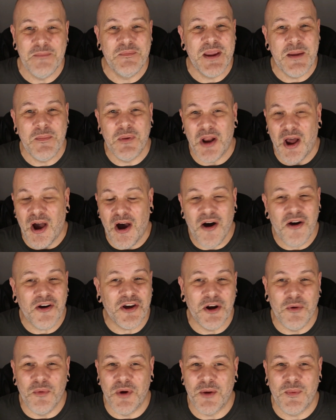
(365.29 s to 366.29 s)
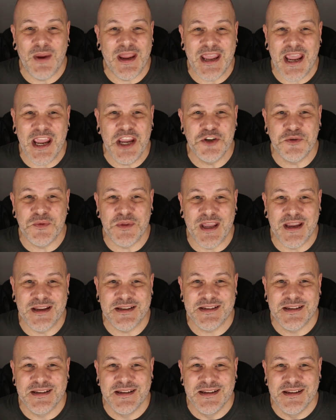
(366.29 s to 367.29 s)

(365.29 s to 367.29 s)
people aren't going to want to engage with it.